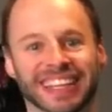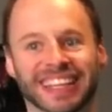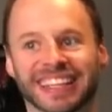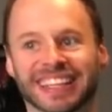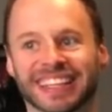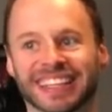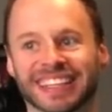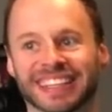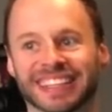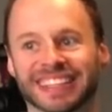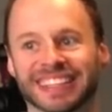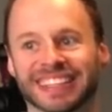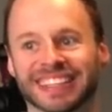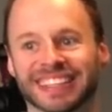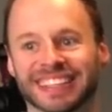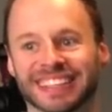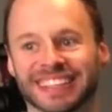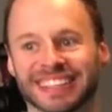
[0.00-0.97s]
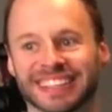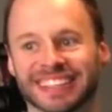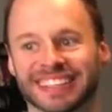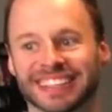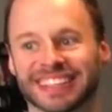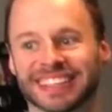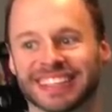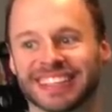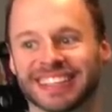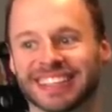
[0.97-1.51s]

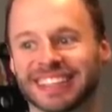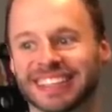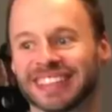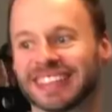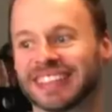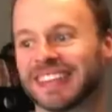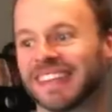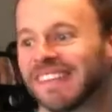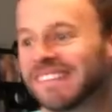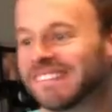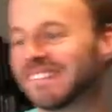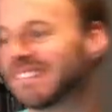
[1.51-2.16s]
[no speech]